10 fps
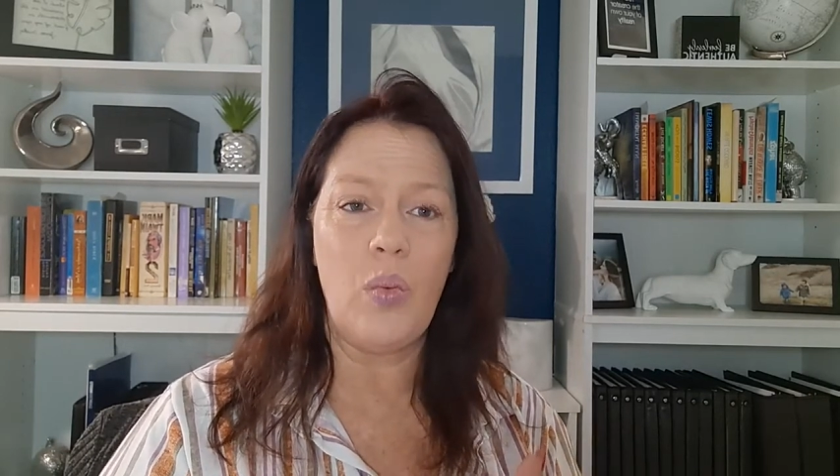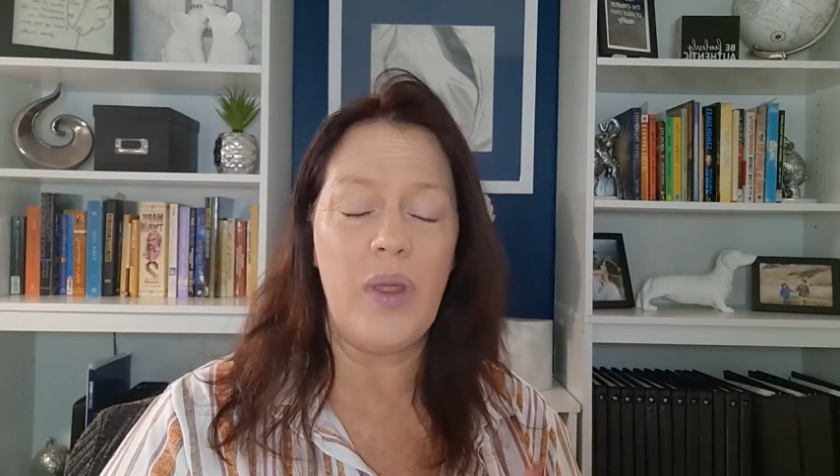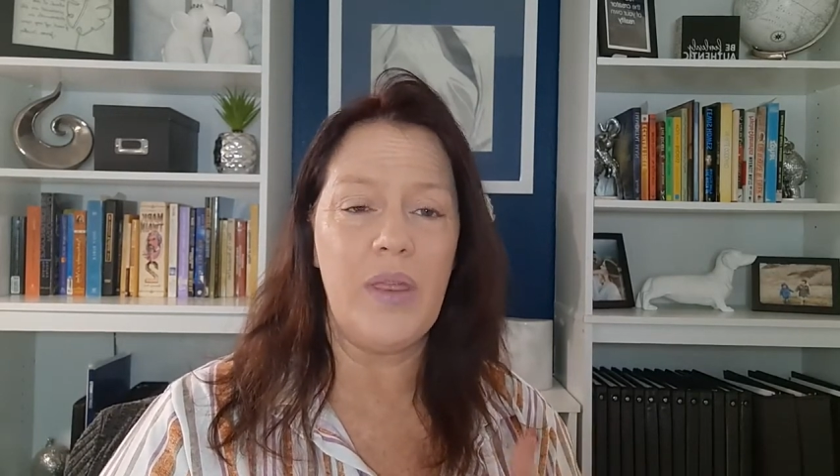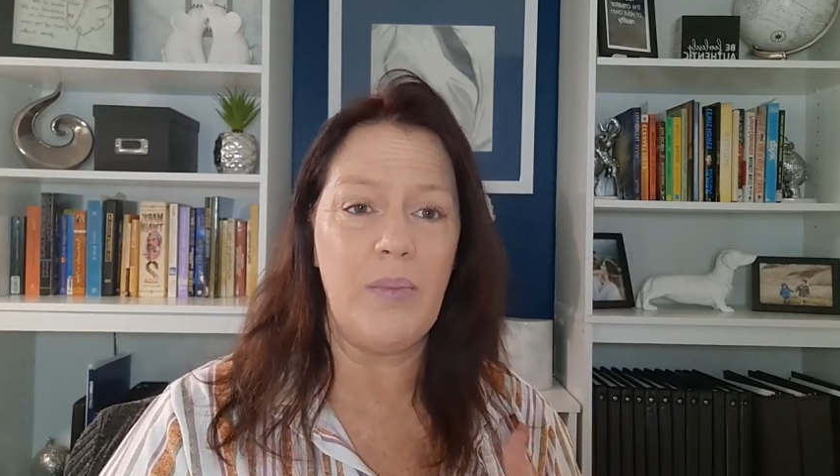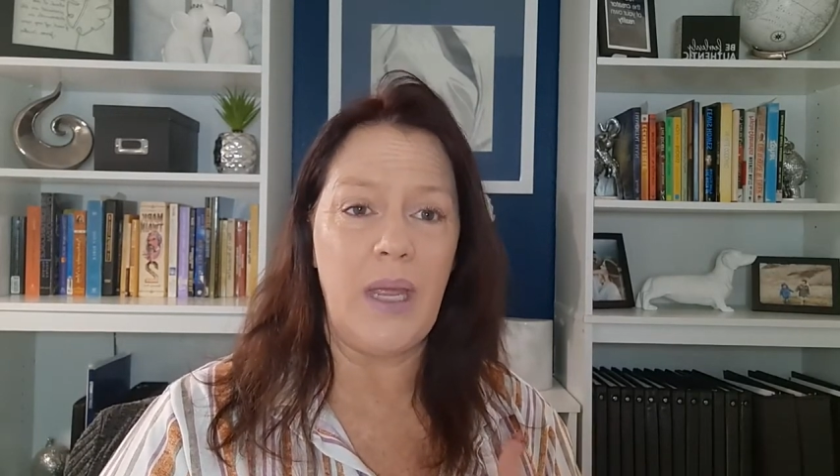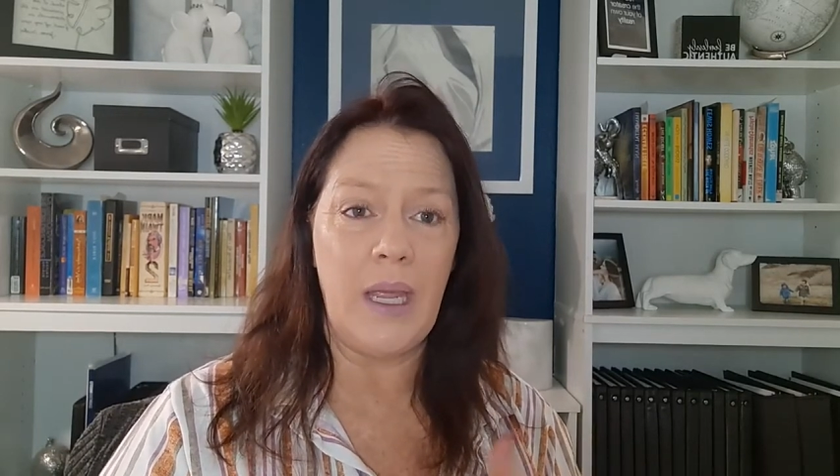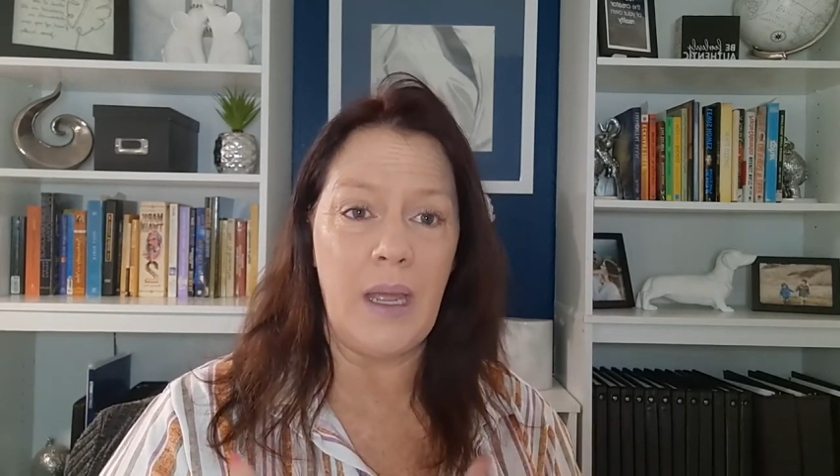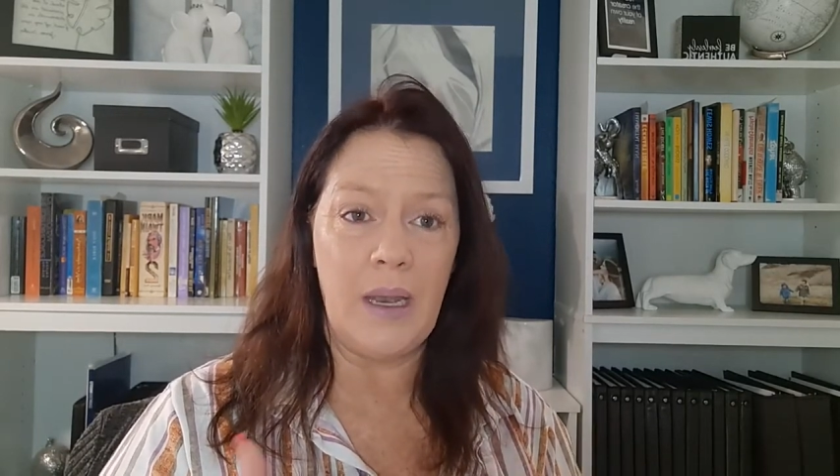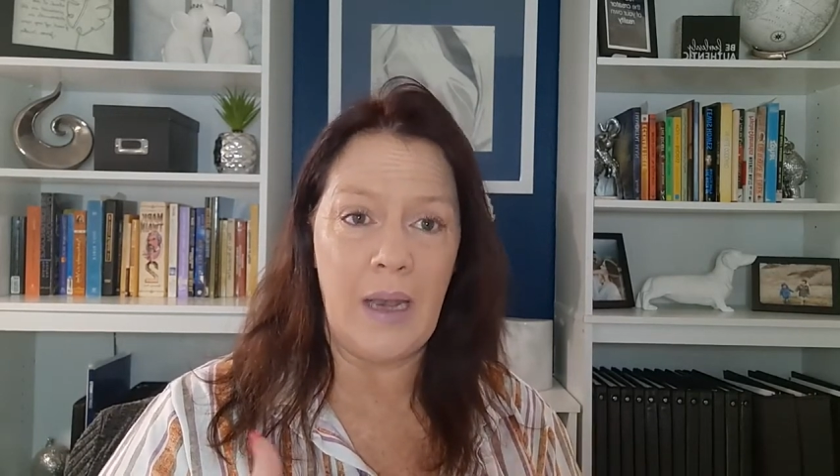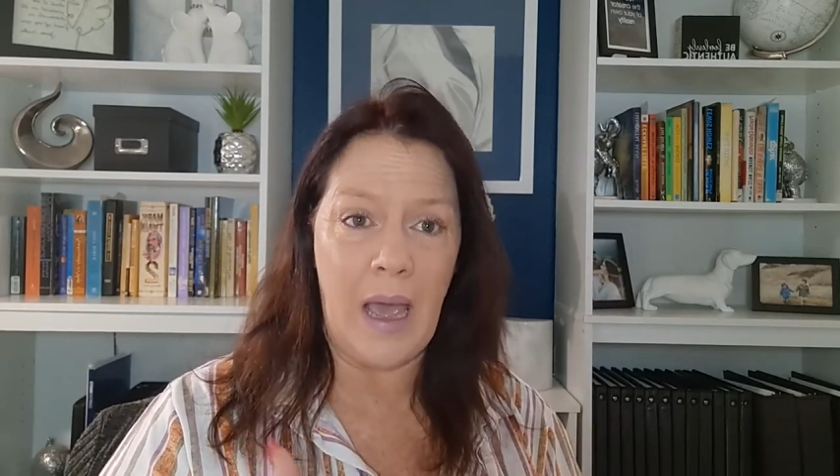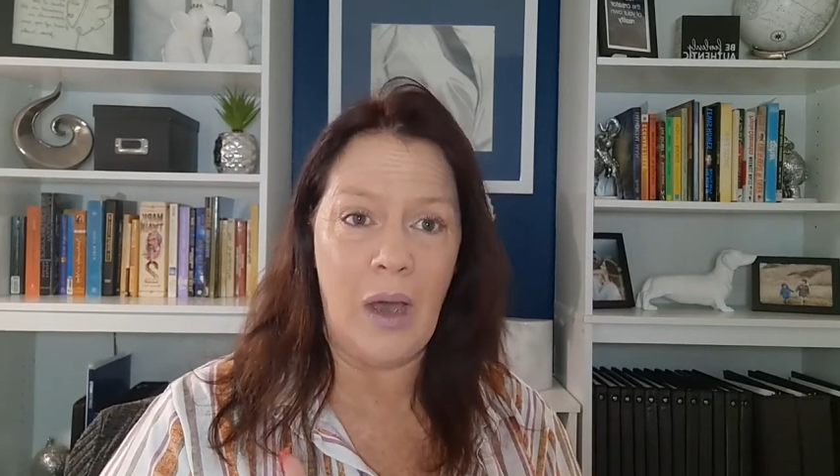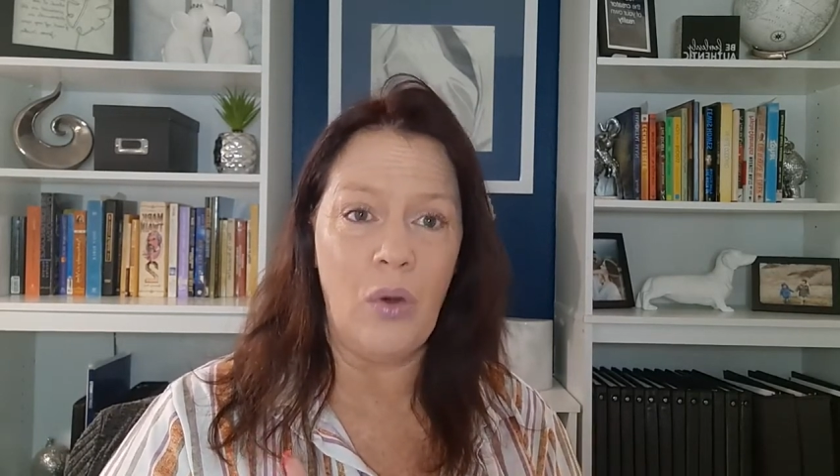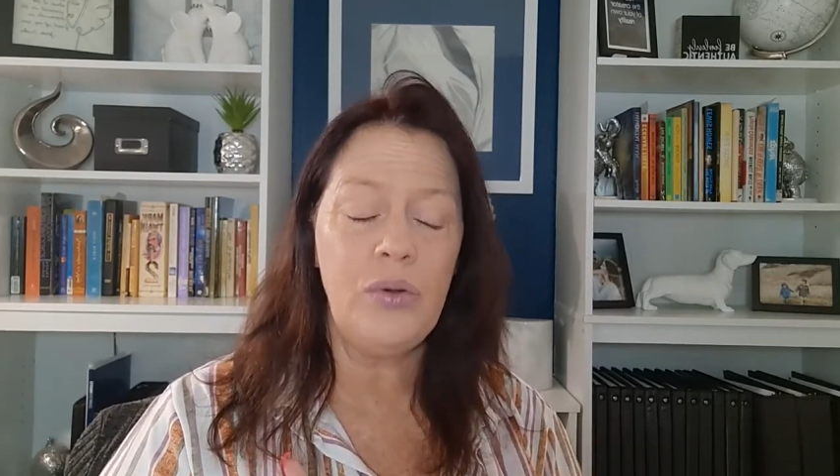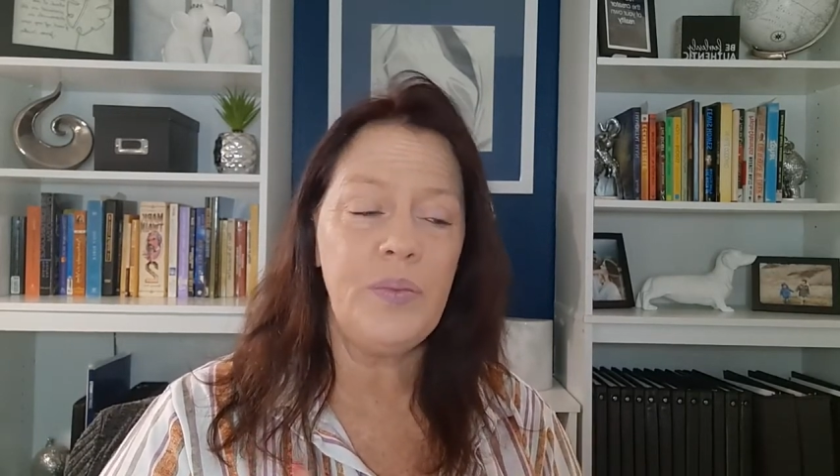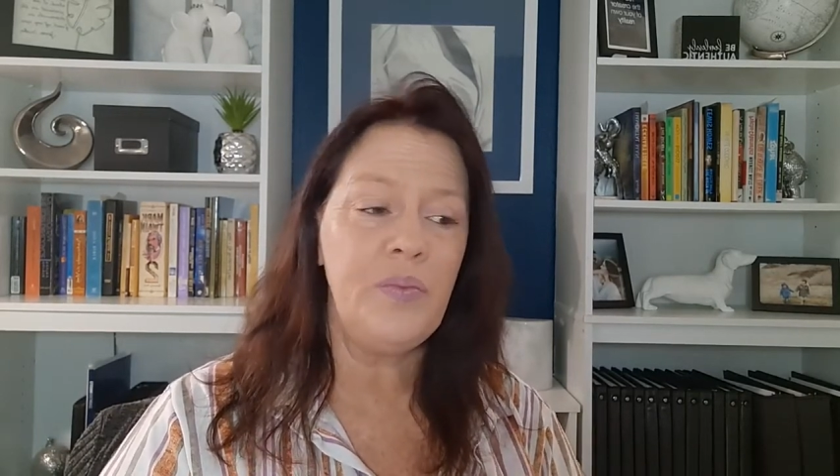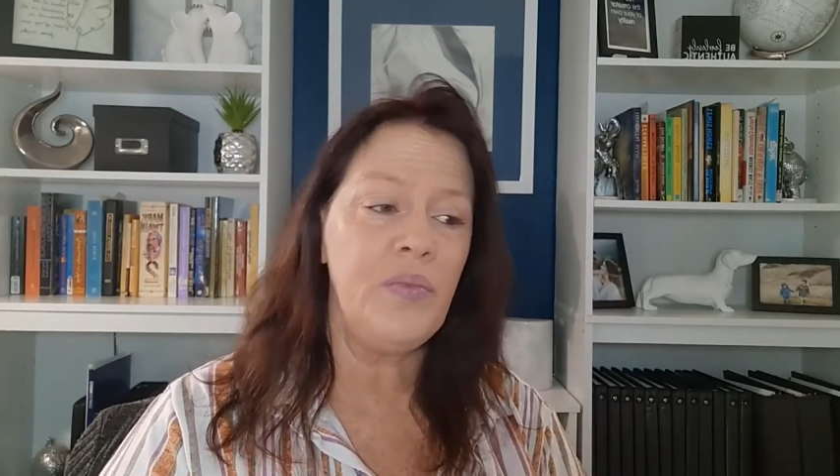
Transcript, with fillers: with me now.